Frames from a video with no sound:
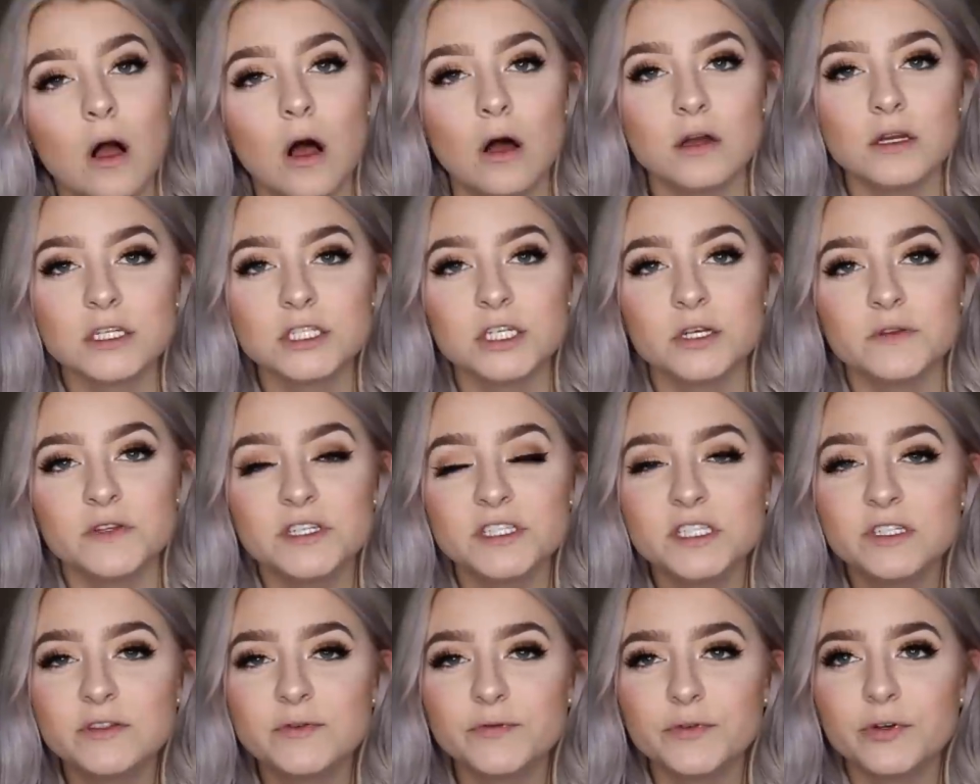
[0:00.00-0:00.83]
Also,
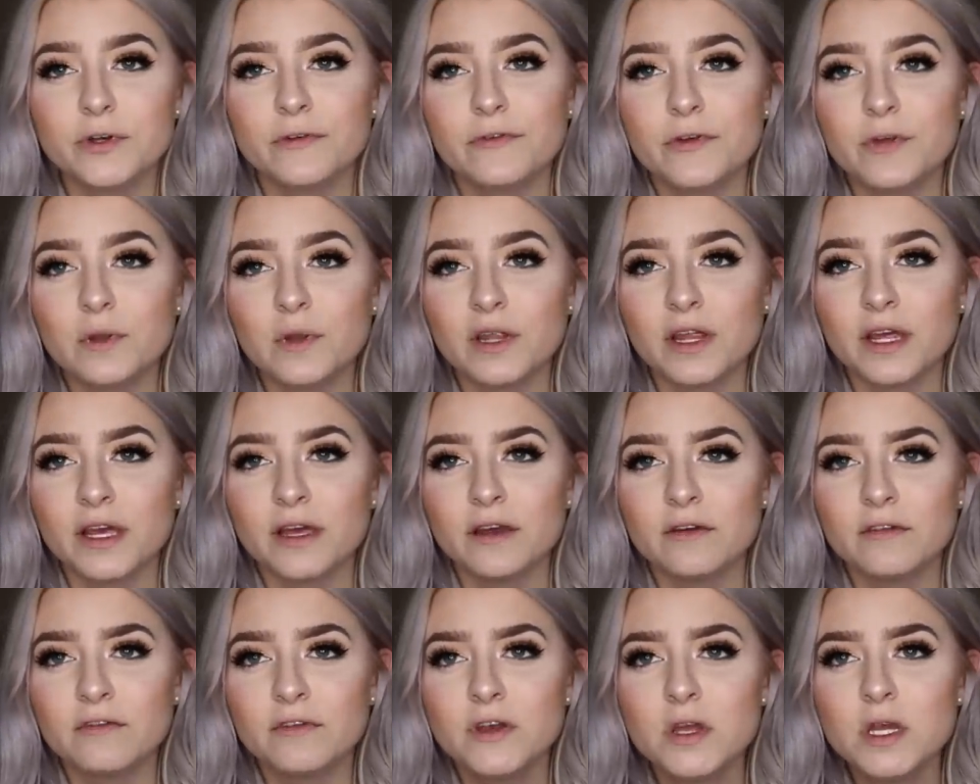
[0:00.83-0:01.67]
this is for if you
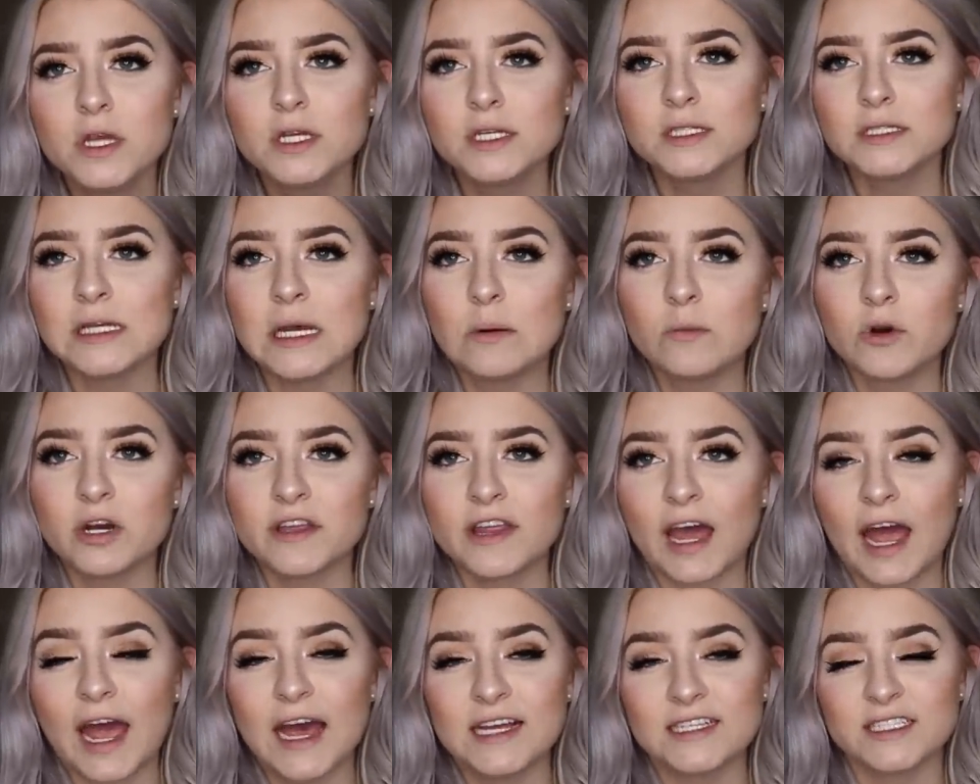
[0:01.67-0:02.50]
live somewhere
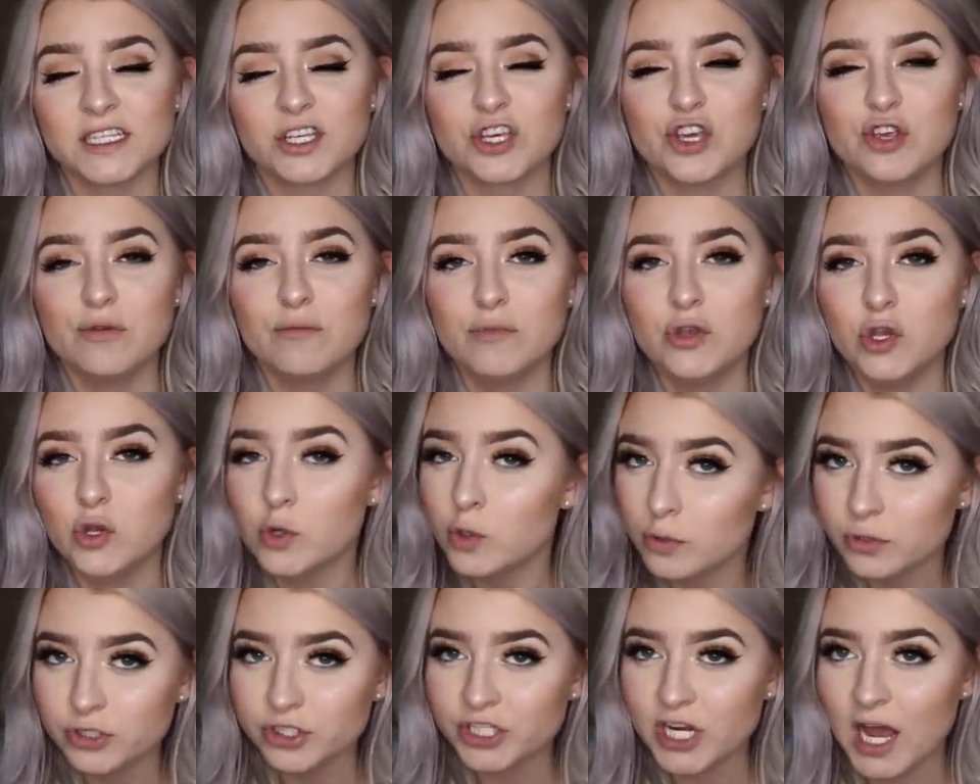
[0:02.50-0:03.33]
that has a
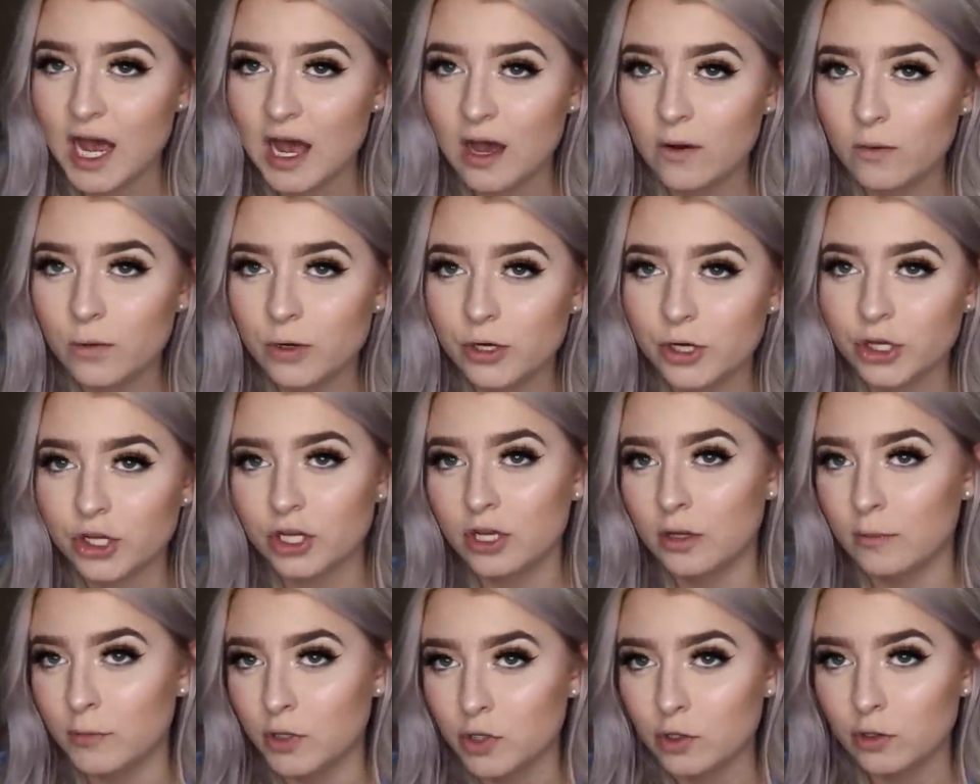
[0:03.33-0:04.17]
communal shower, a
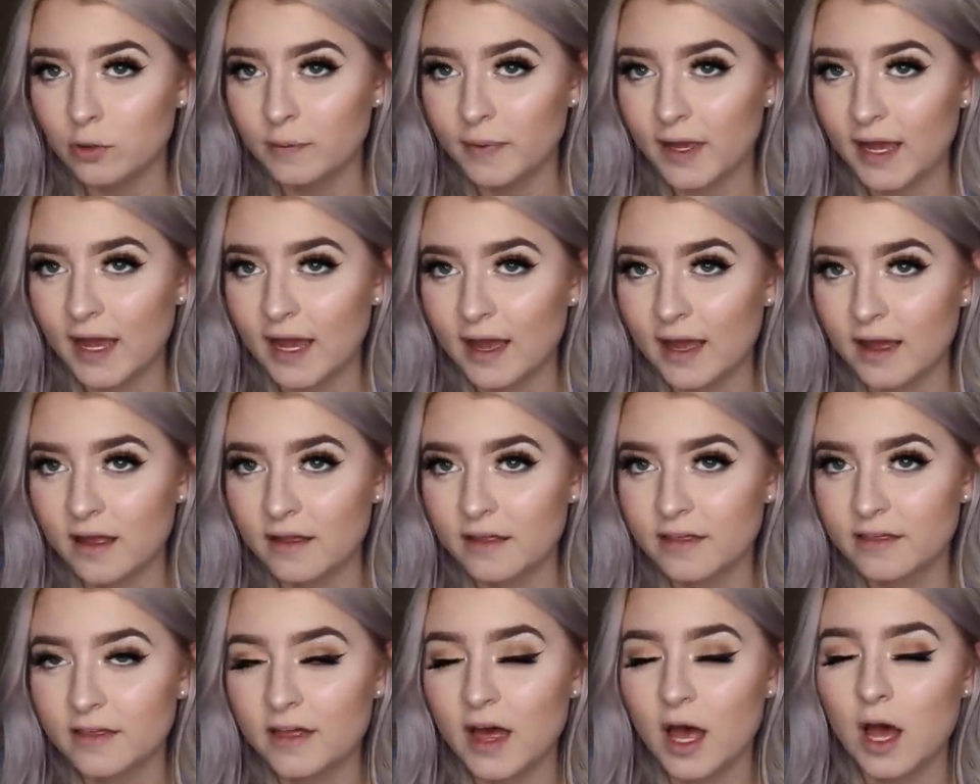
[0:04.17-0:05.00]
communal
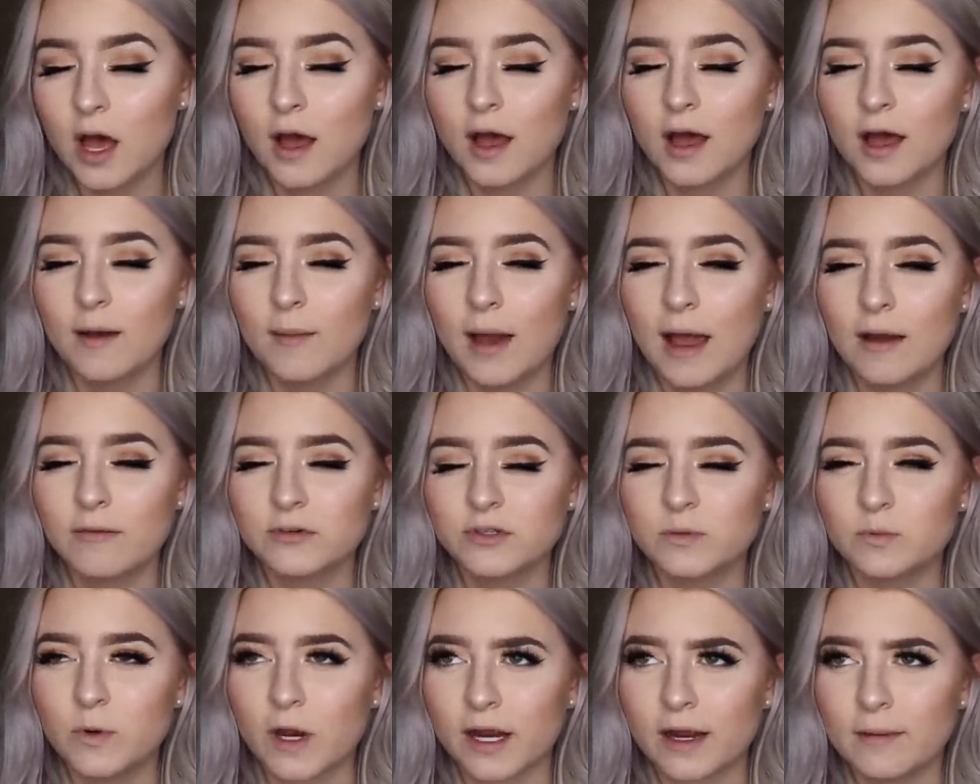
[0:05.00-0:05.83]
bath. Um, I
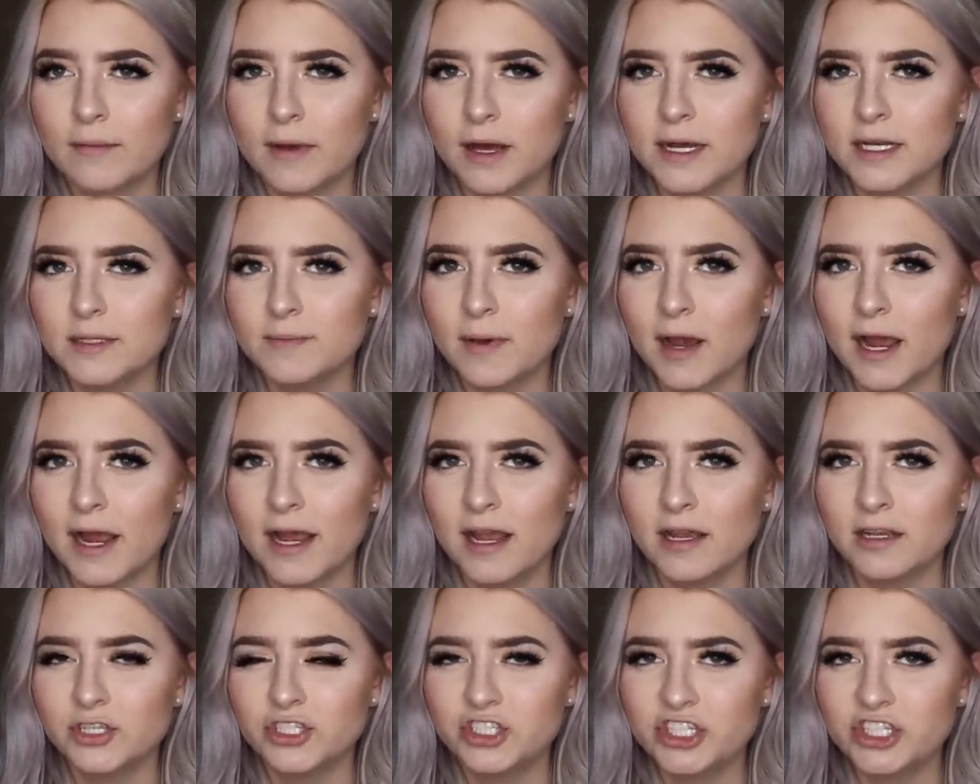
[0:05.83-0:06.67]
would recommend buying